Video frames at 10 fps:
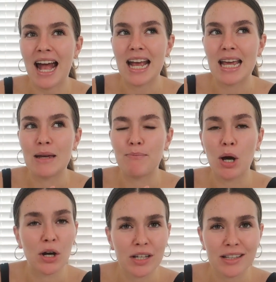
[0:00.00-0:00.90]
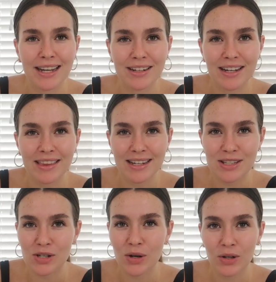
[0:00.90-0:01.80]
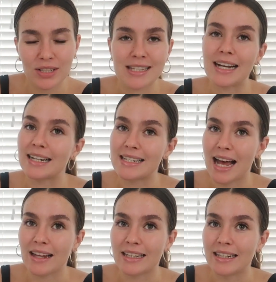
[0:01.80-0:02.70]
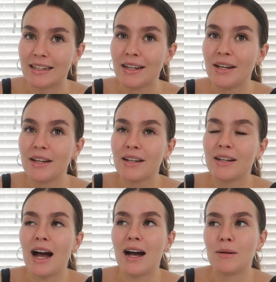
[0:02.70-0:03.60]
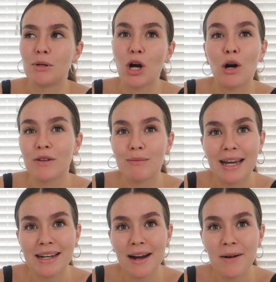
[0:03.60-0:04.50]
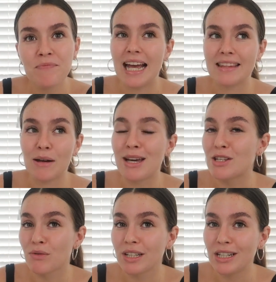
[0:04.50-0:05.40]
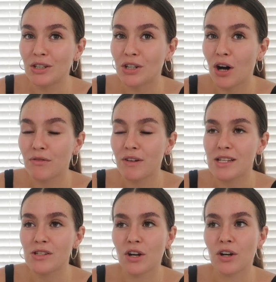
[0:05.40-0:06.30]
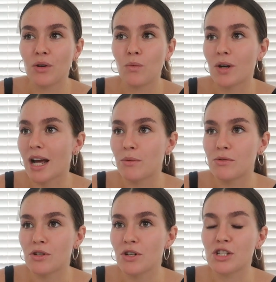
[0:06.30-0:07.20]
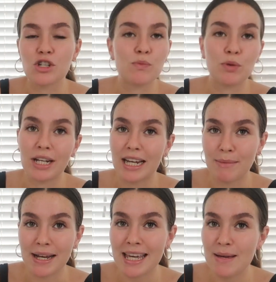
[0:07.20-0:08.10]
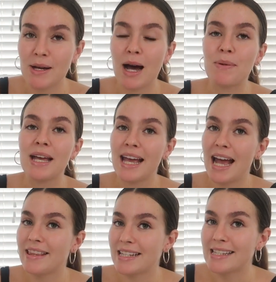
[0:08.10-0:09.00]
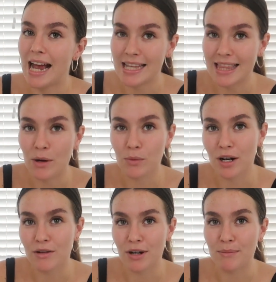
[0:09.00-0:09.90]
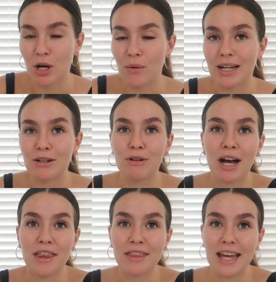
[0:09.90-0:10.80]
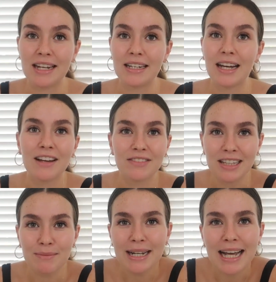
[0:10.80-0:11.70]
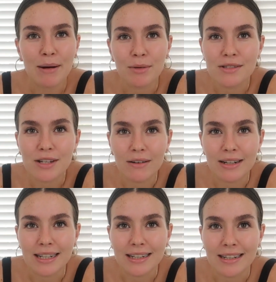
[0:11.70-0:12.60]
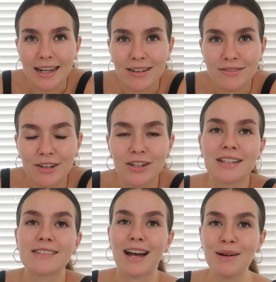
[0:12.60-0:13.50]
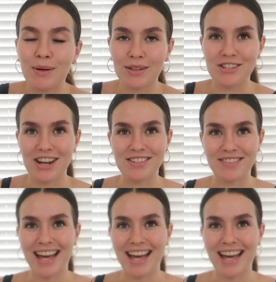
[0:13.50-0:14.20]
a percolator, I think it's called. It's like an Italian coffee maker, and that makes really good coffee. So what I will do is just put it in my Keep cup and then take that wherever I'm going, rather than, I feel like my camera is going in and out of focus. I apologize for